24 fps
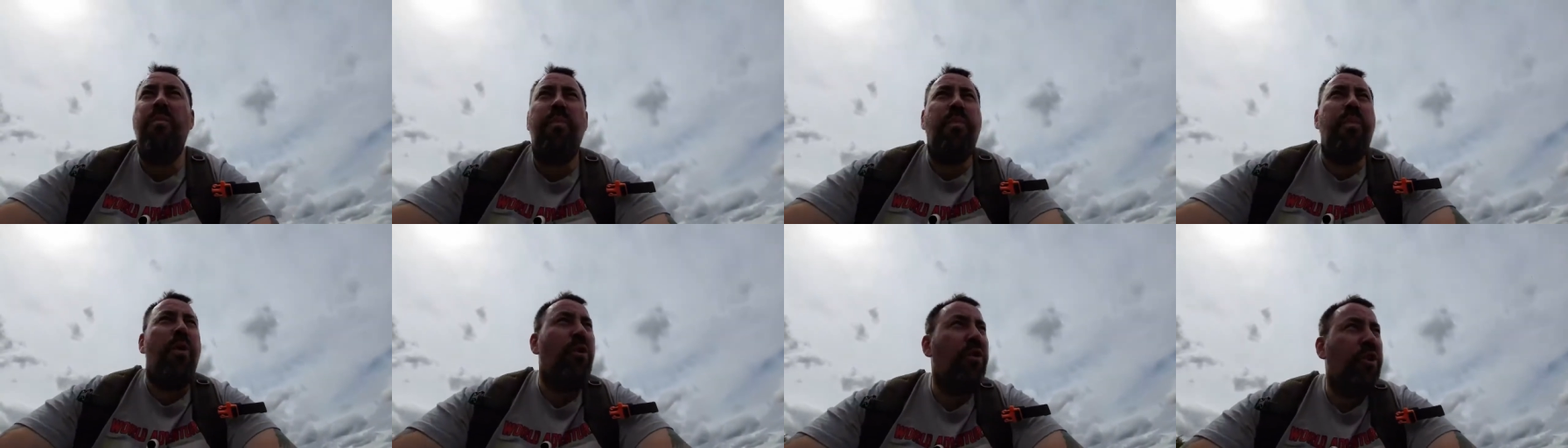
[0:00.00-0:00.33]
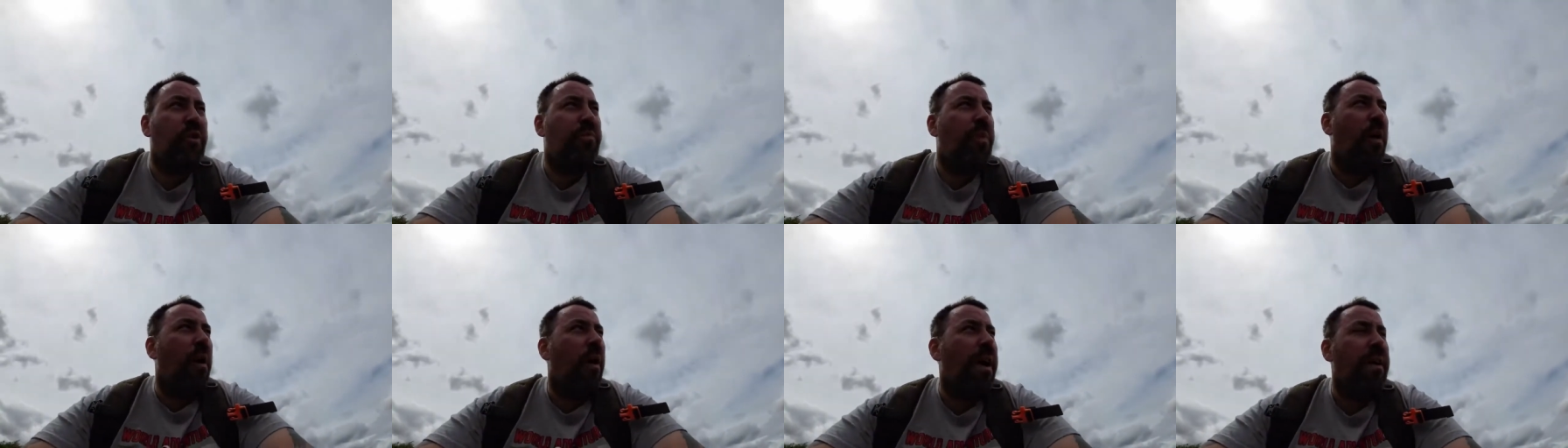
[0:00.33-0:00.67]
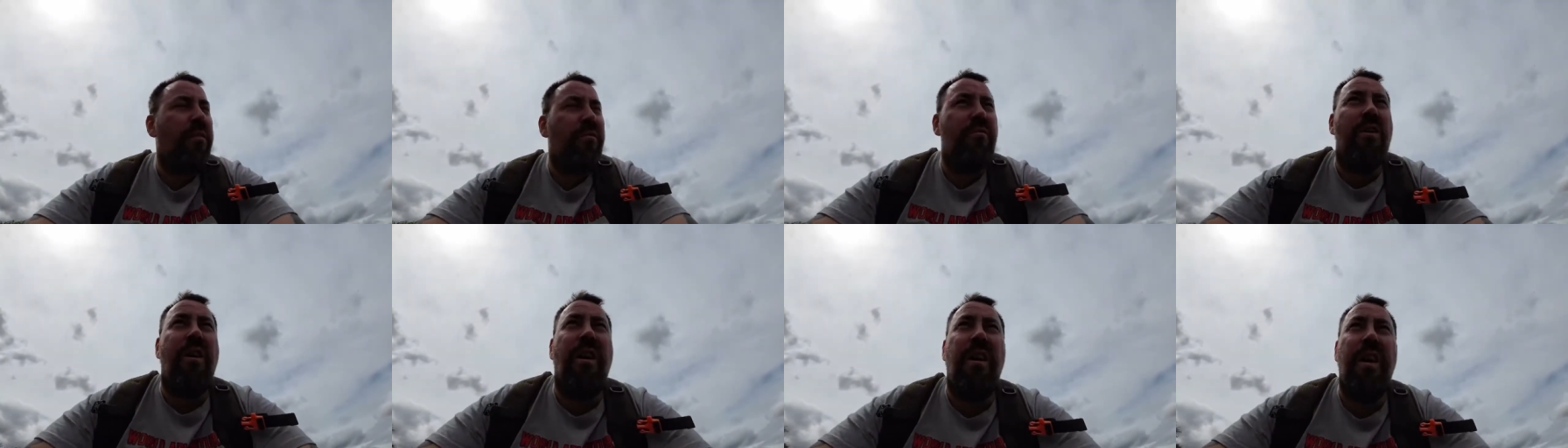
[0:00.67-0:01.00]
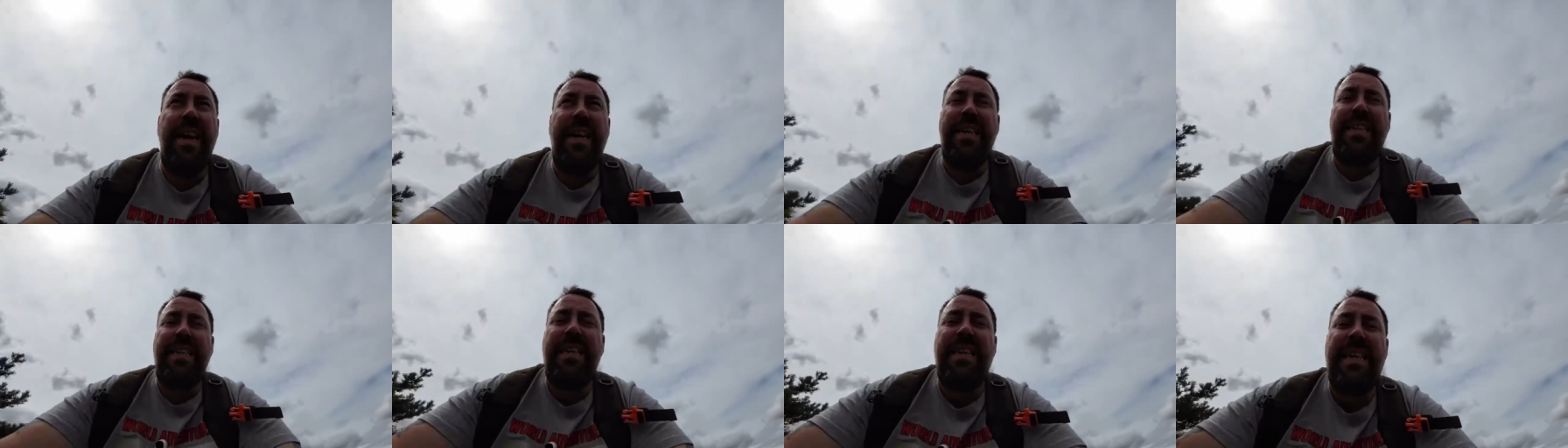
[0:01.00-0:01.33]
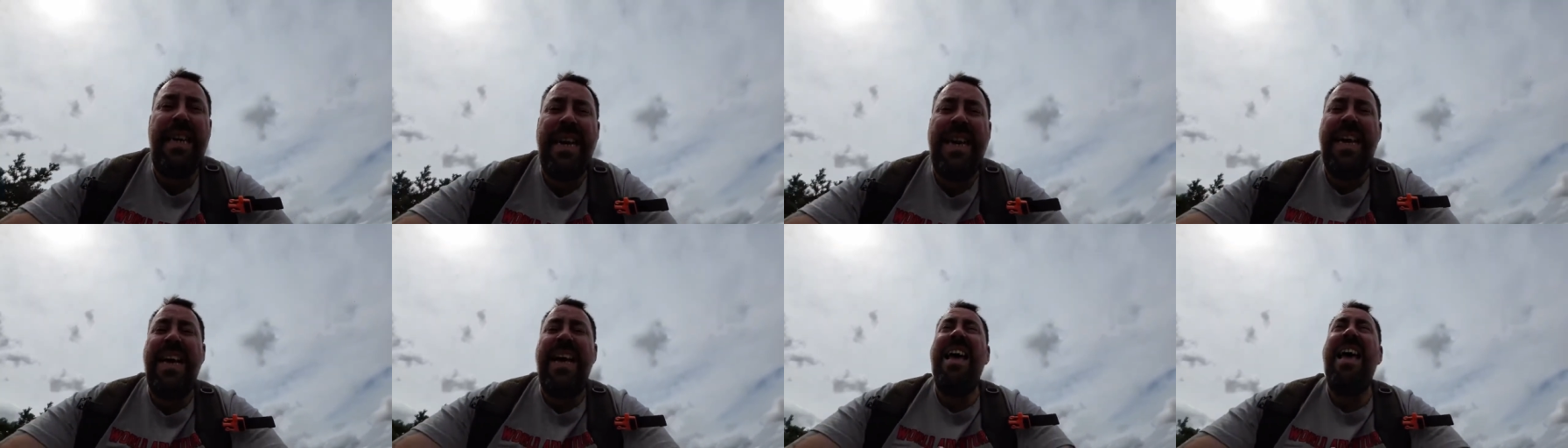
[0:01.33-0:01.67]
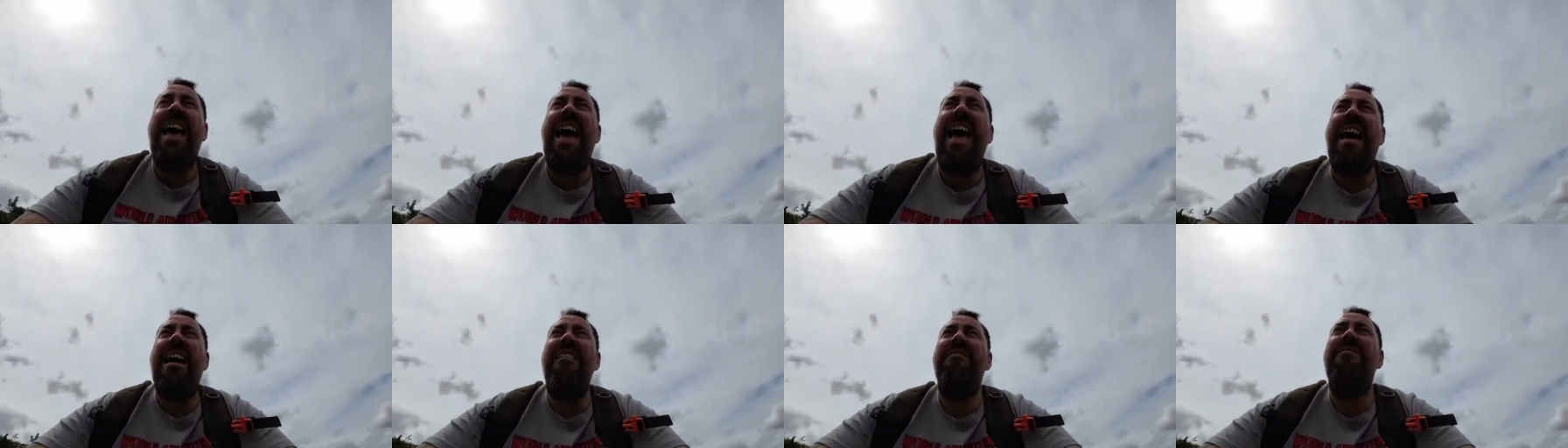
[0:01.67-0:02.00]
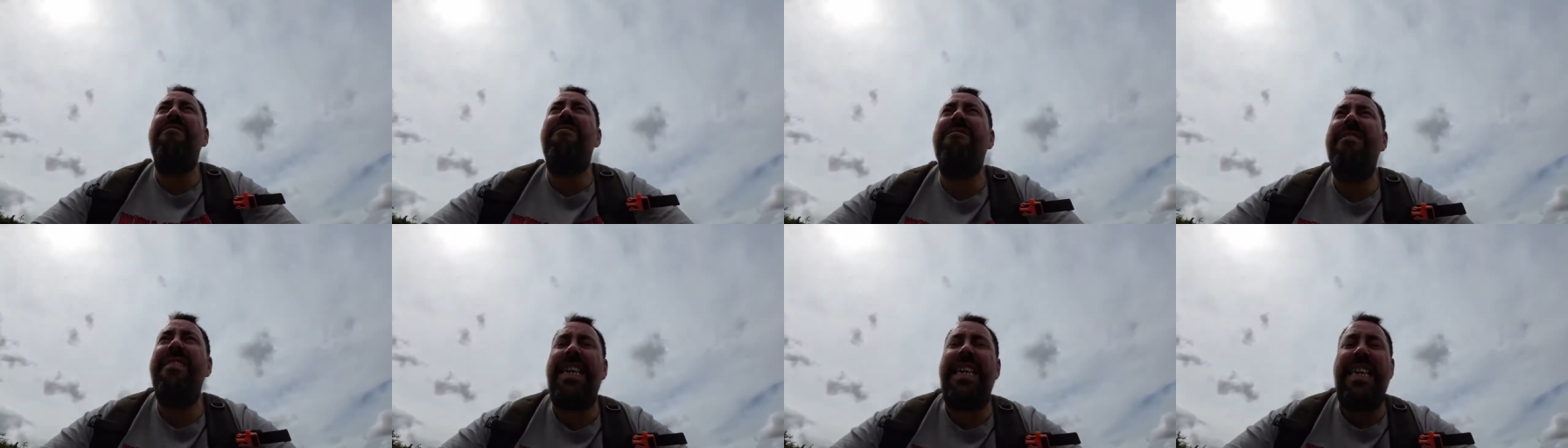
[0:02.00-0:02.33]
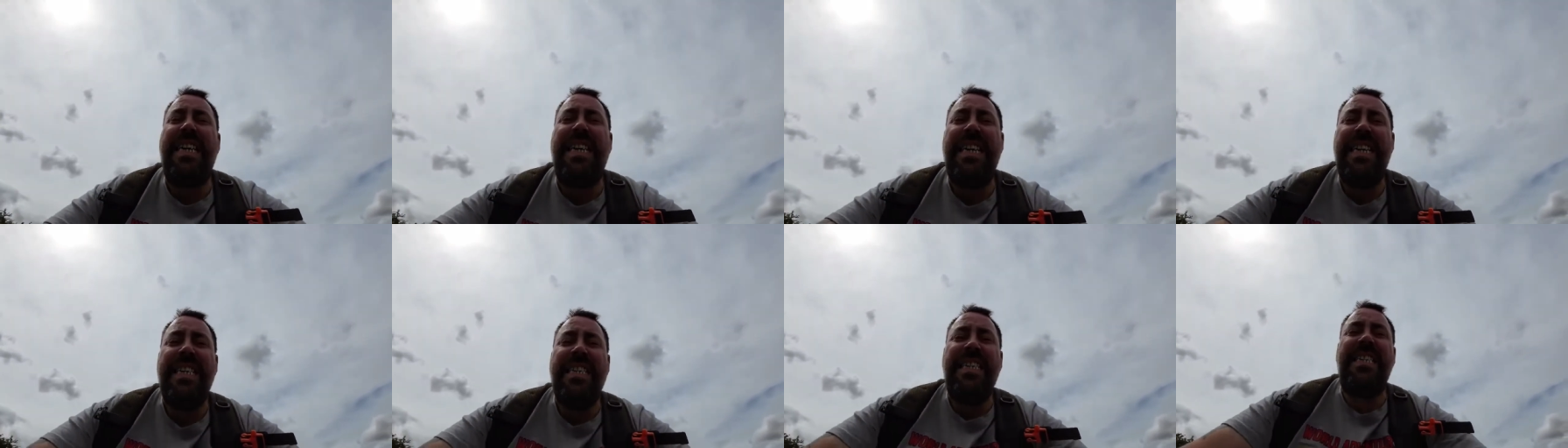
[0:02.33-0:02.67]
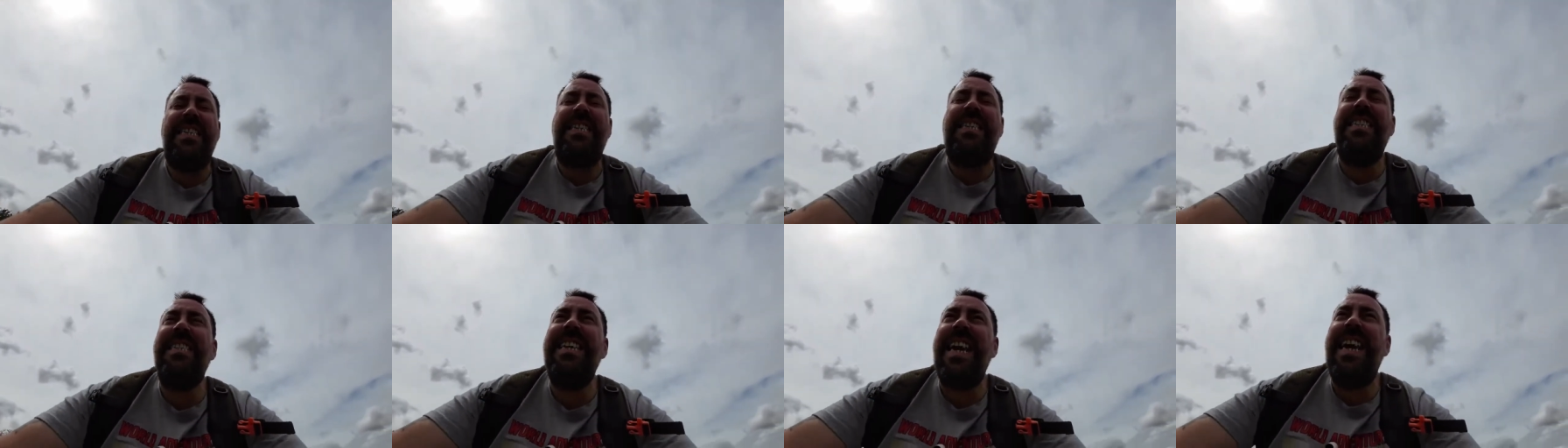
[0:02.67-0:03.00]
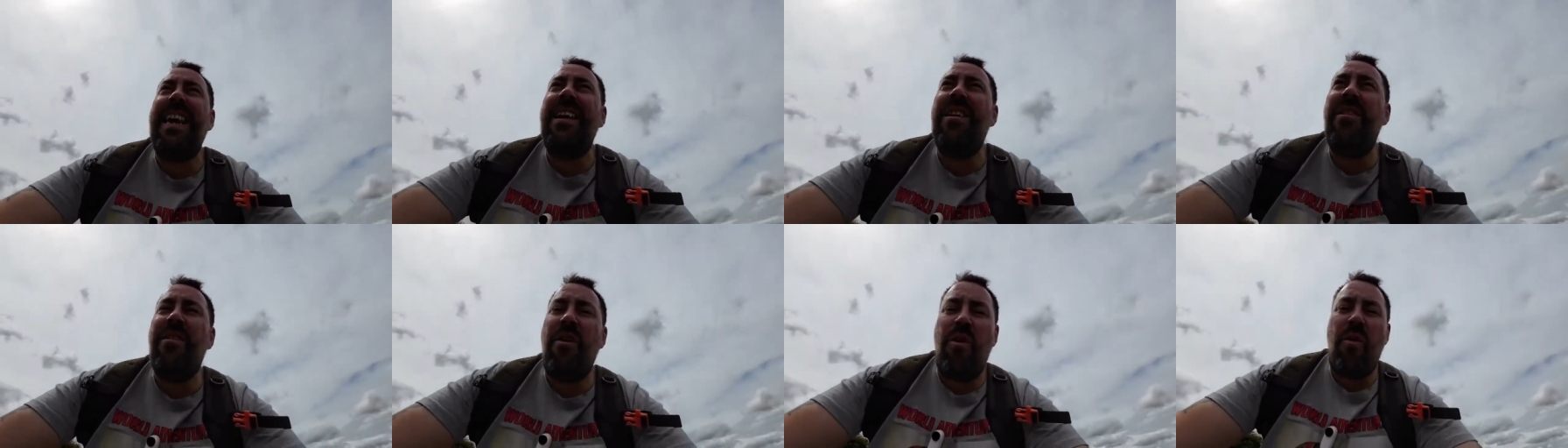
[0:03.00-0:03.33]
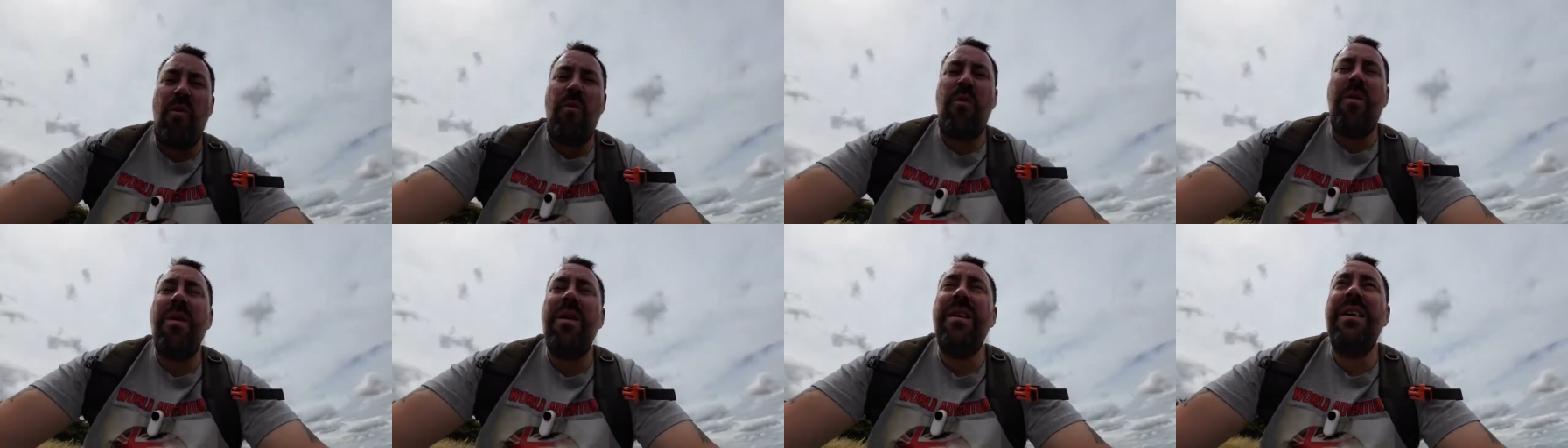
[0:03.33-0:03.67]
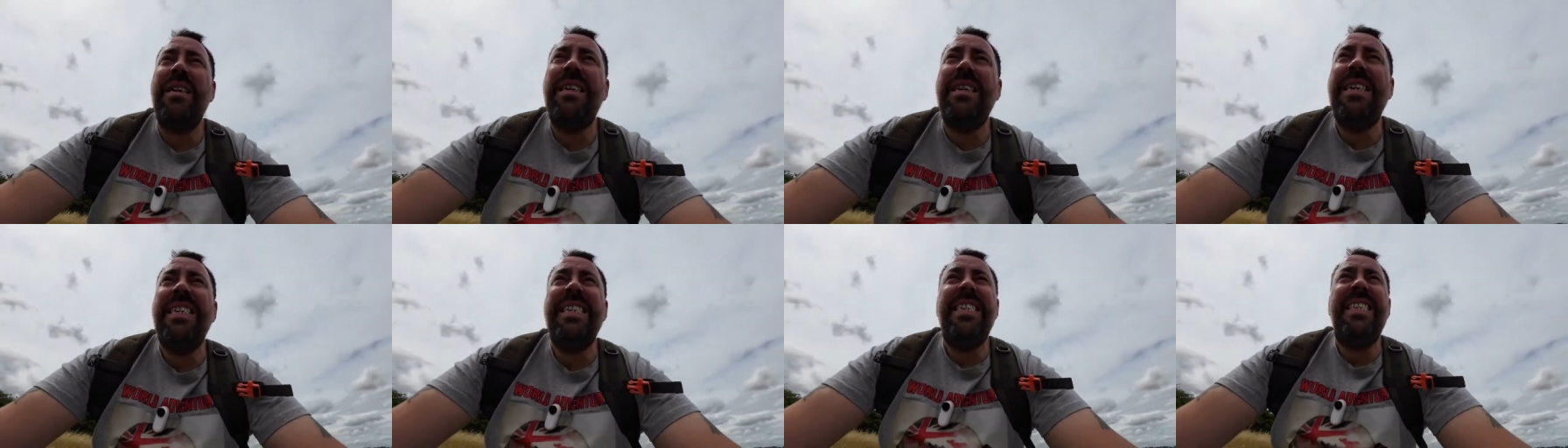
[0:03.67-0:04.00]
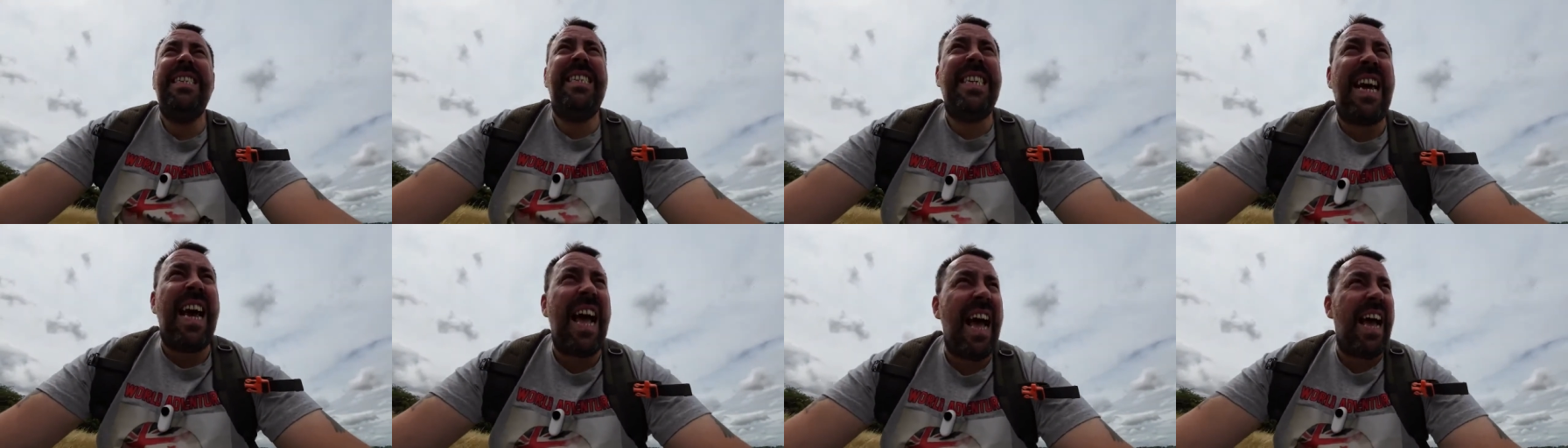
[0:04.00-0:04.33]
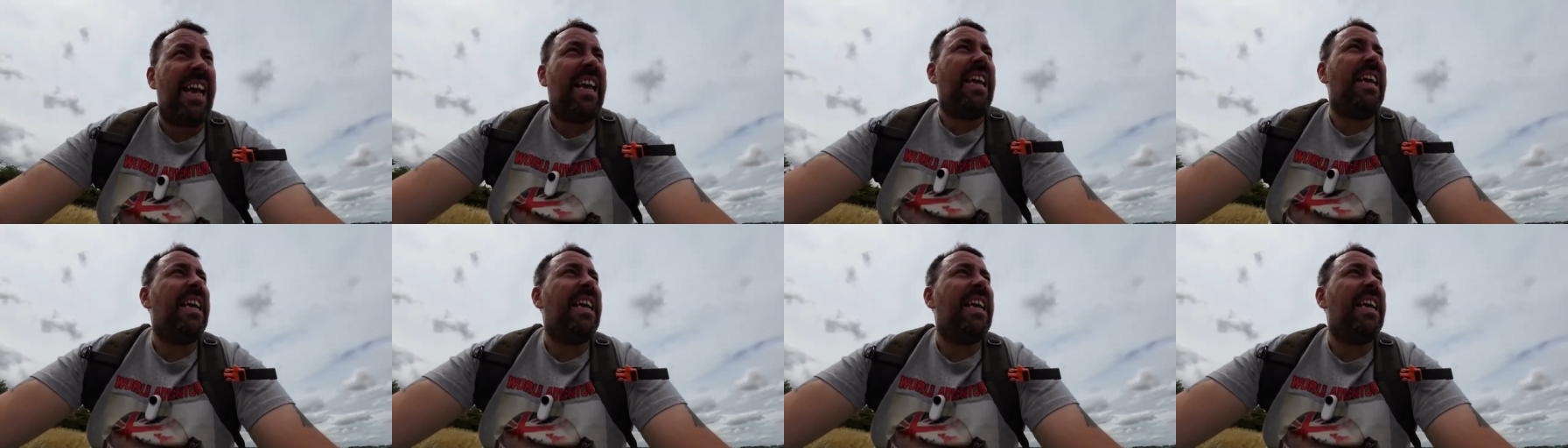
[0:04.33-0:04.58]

push bike ride every single day.